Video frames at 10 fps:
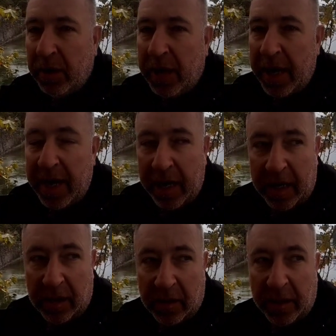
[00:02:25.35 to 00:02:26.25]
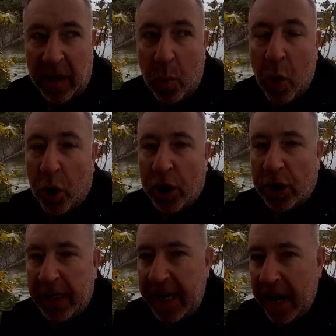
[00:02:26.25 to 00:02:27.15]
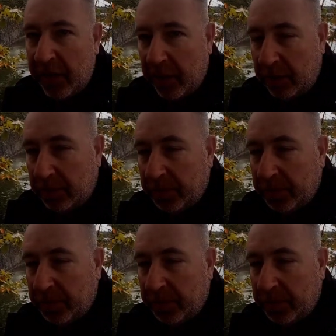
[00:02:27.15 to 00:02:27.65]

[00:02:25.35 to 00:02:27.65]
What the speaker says: they work together.